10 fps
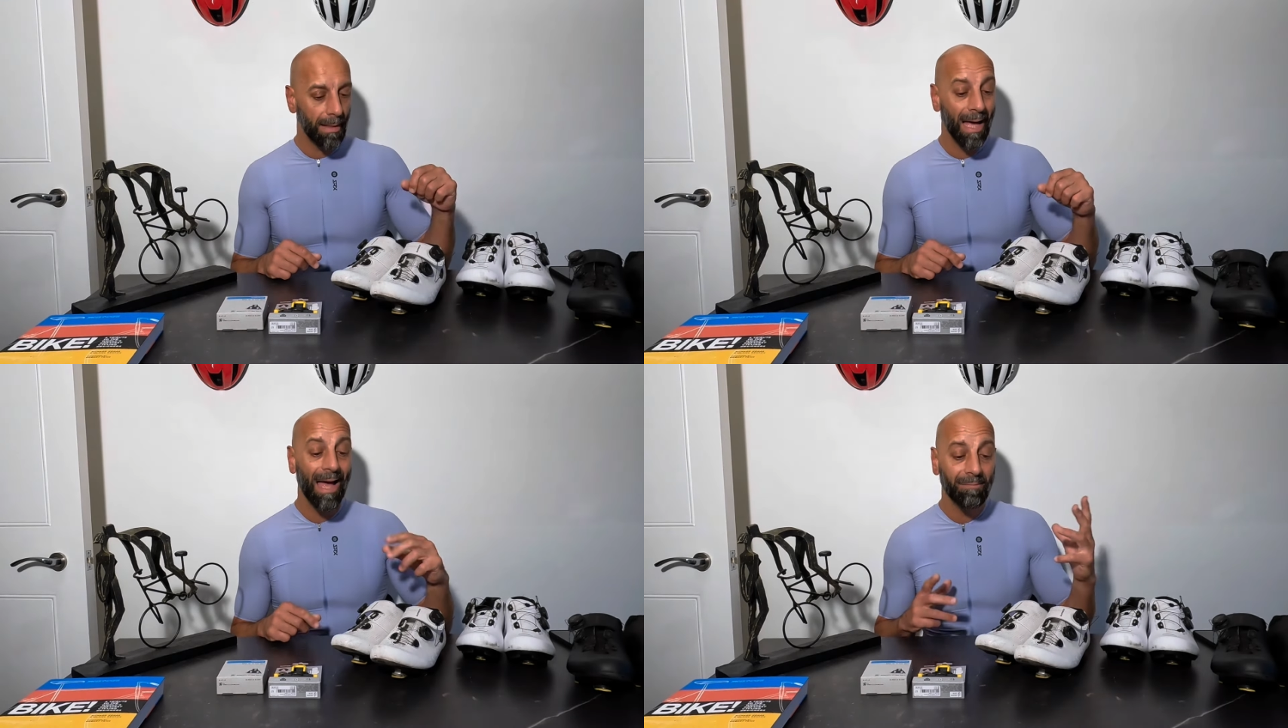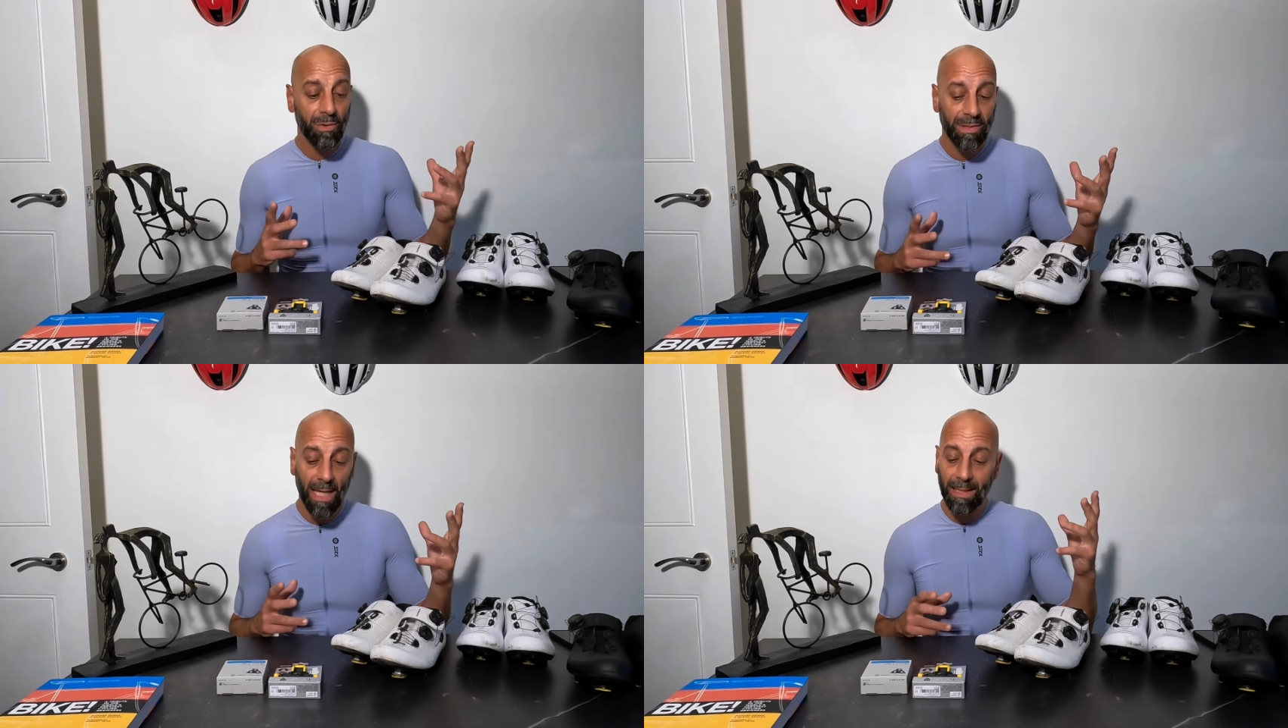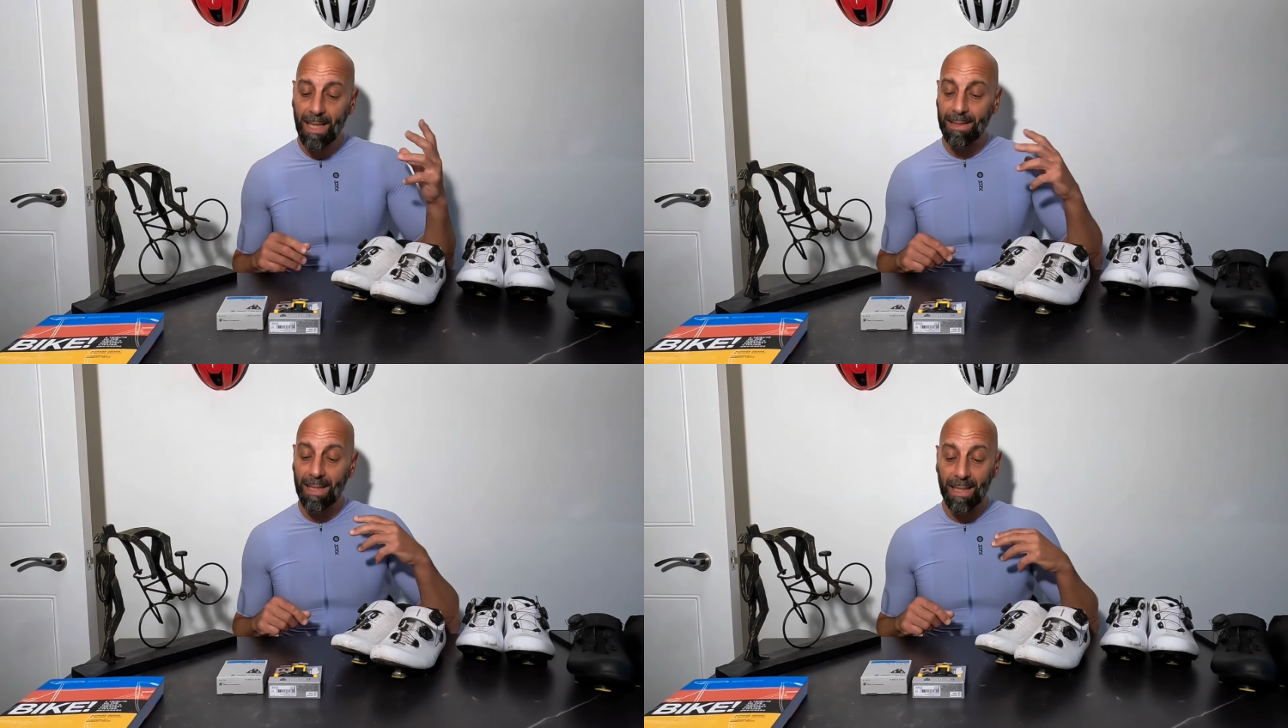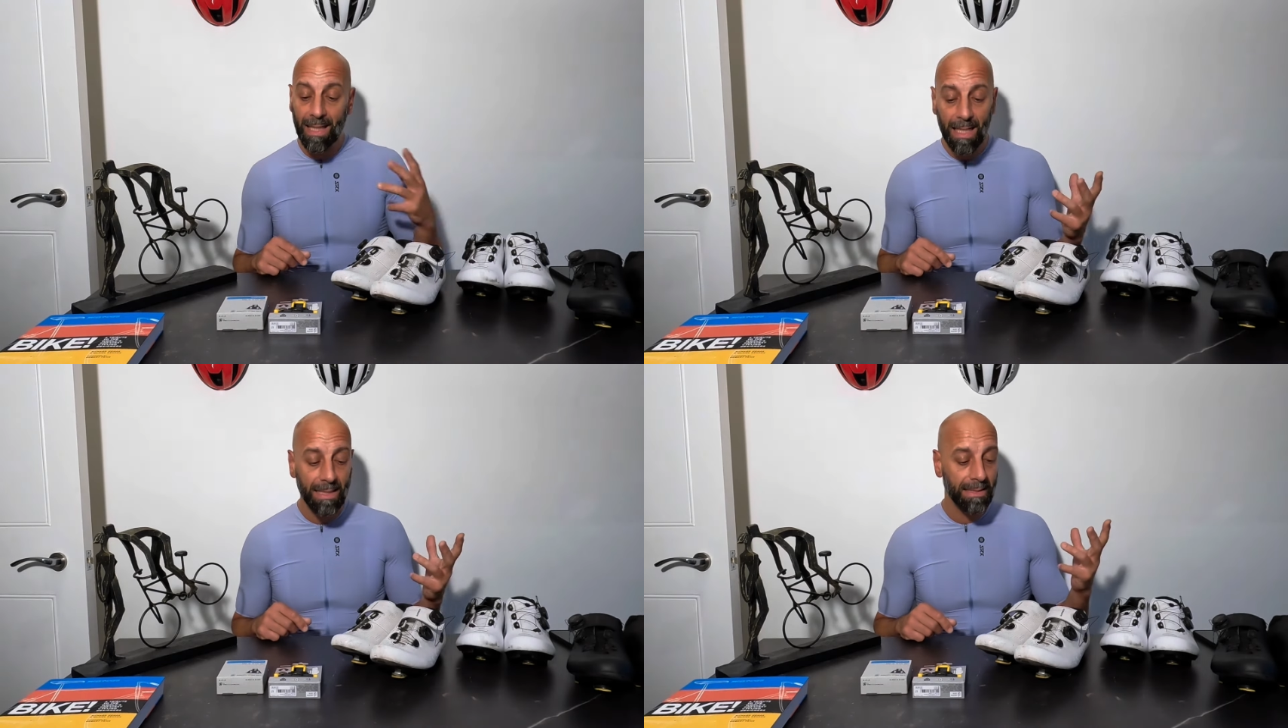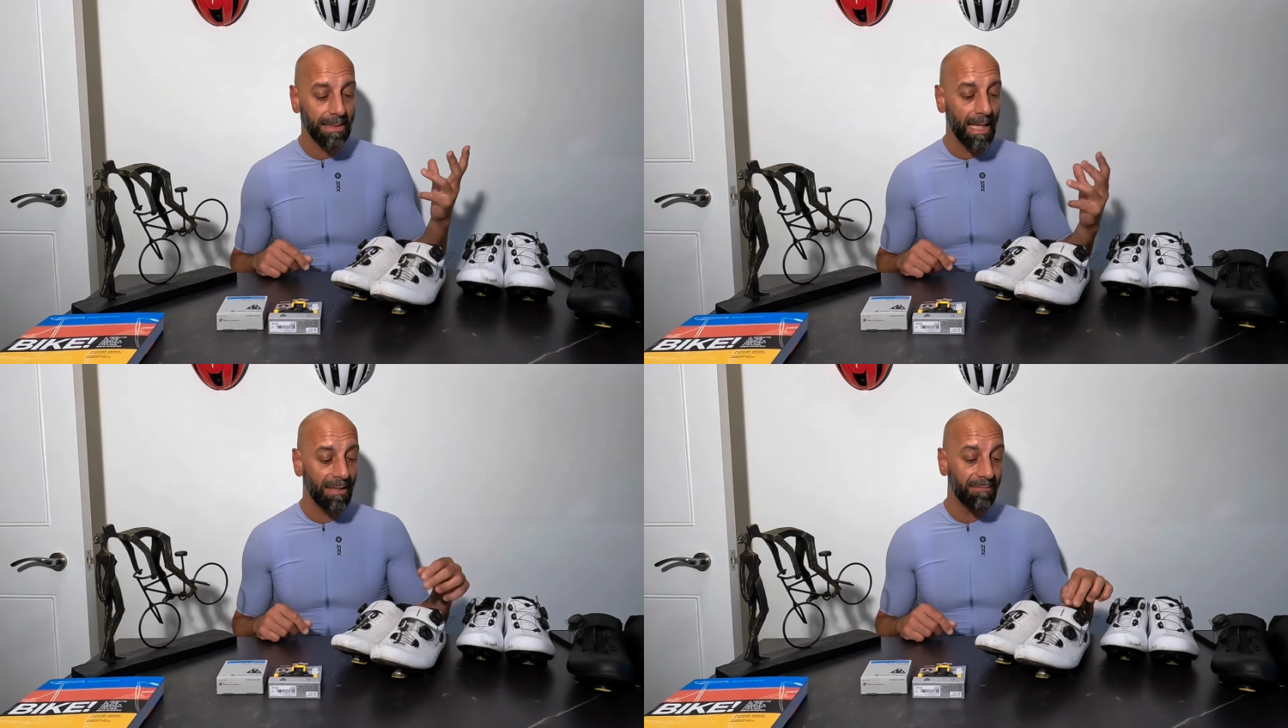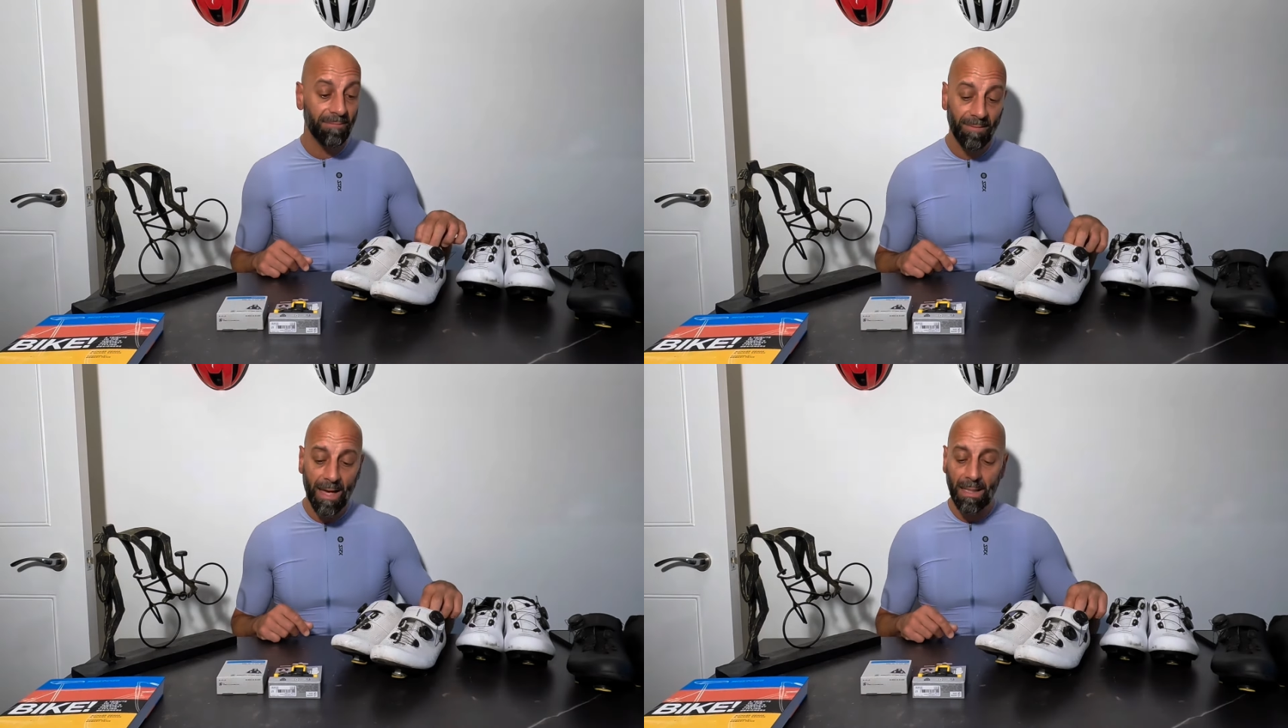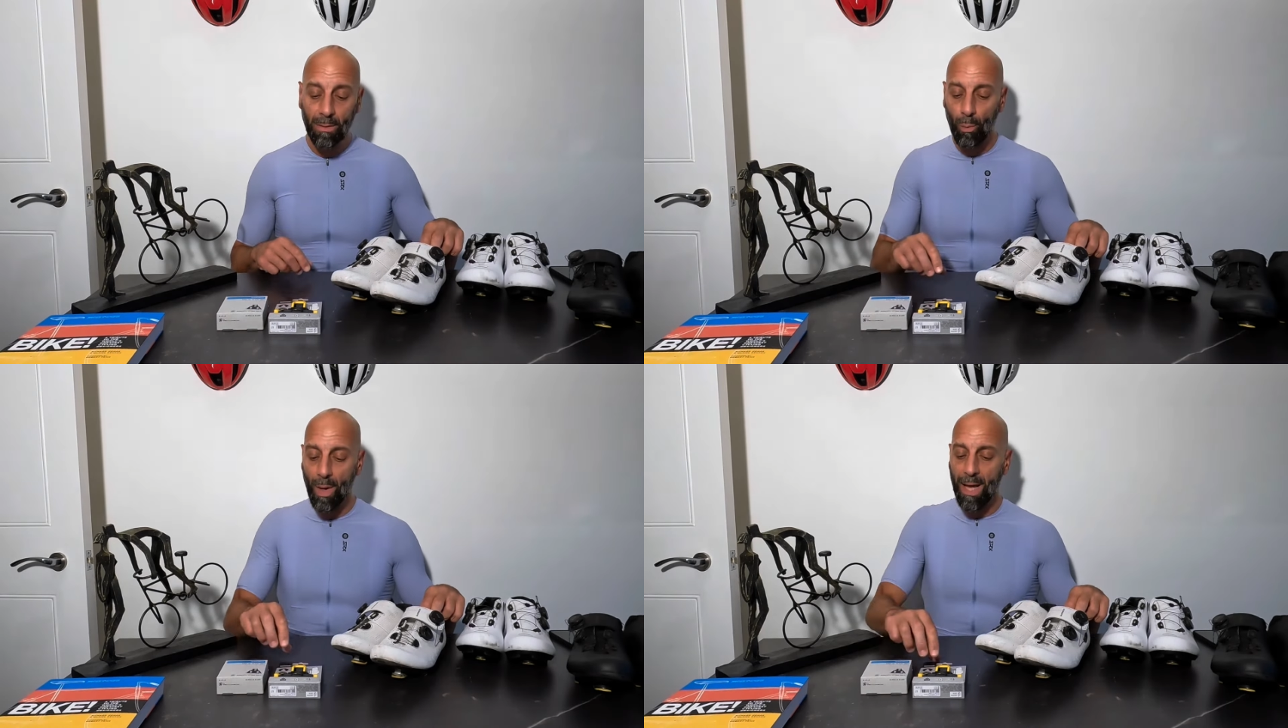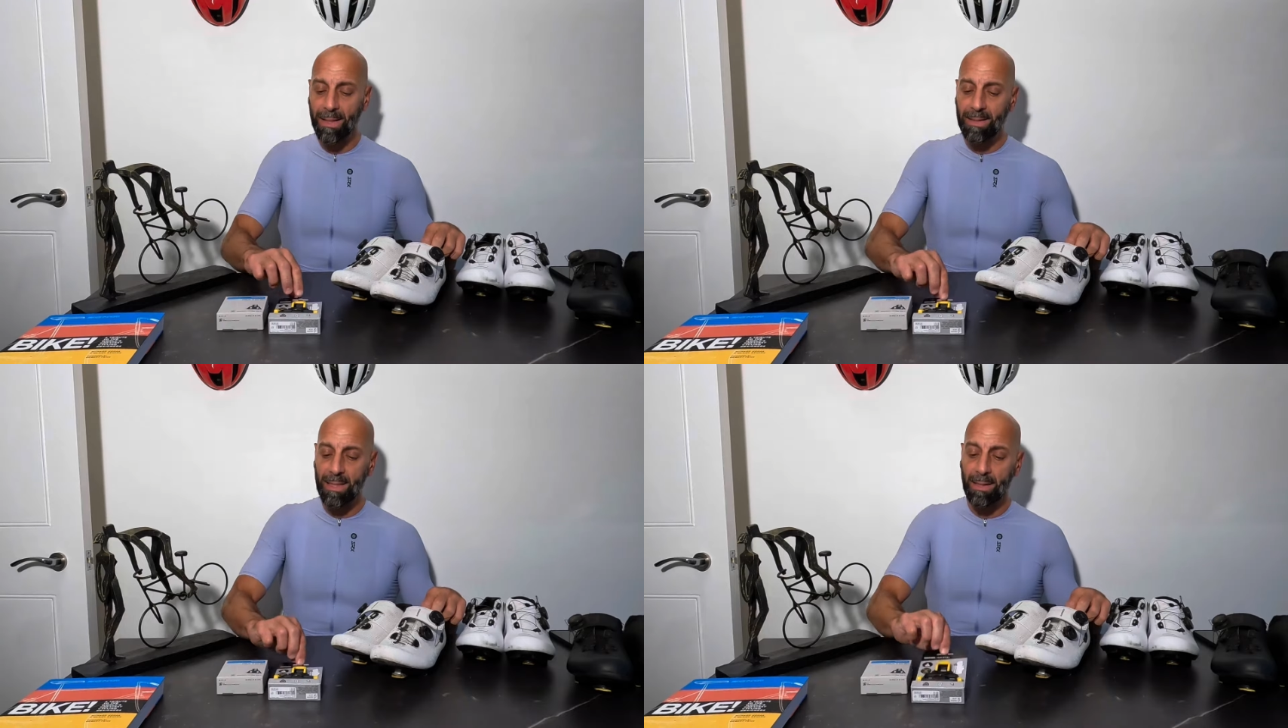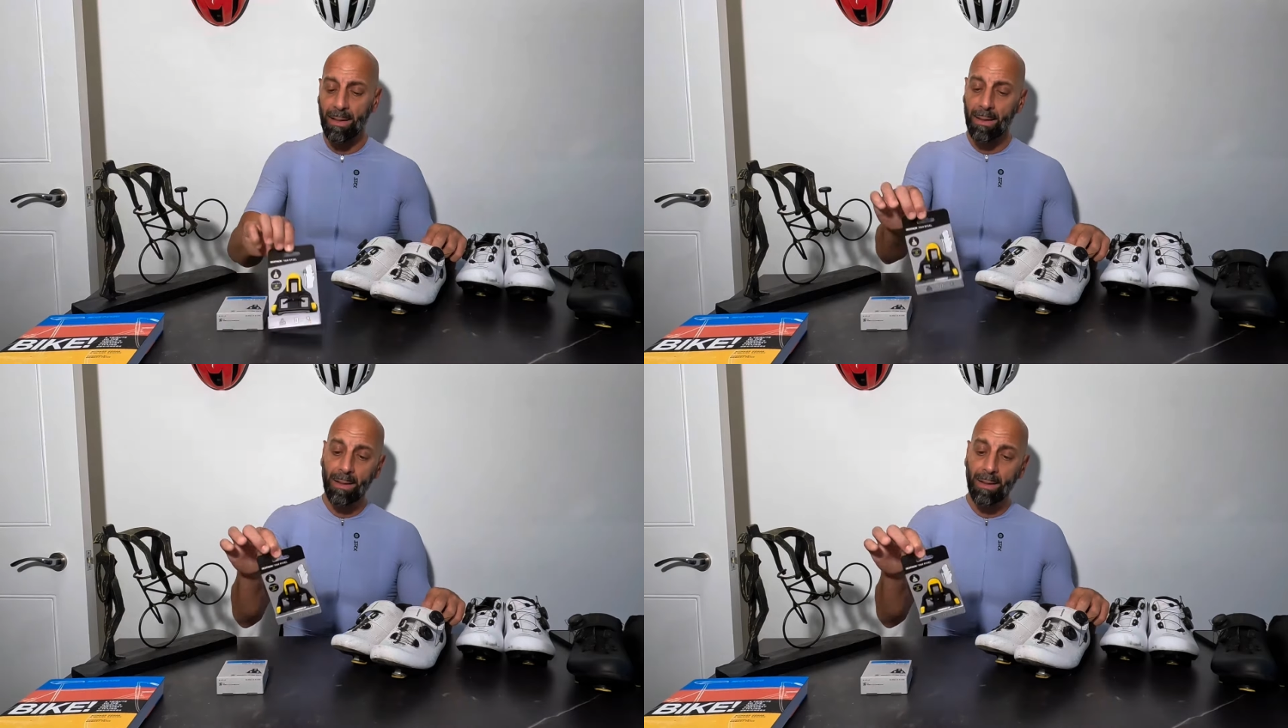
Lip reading: I have to say that the cleats that failed were the